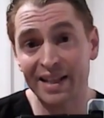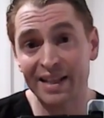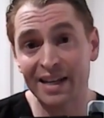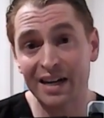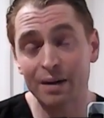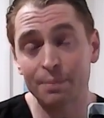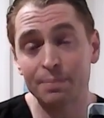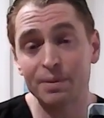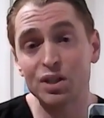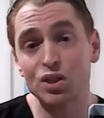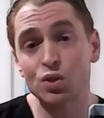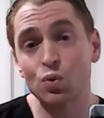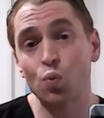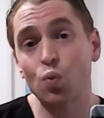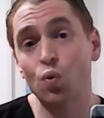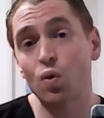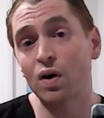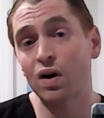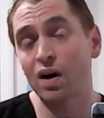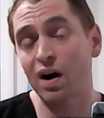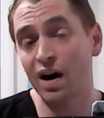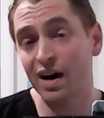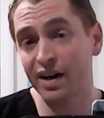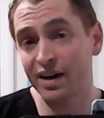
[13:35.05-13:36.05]
therapies
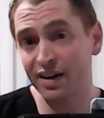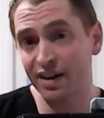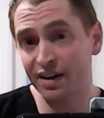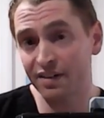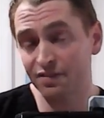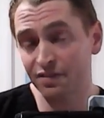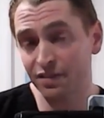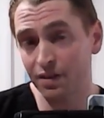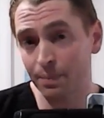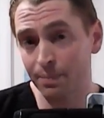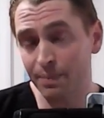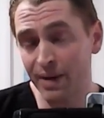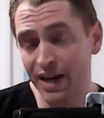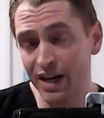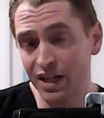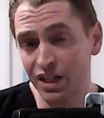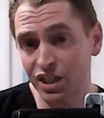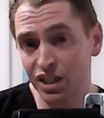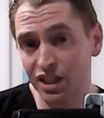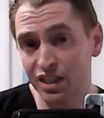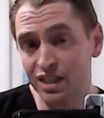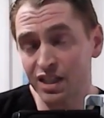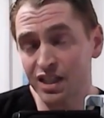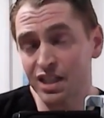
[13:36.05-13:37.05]
work on
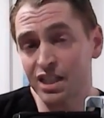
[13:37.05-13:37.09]
inflammation,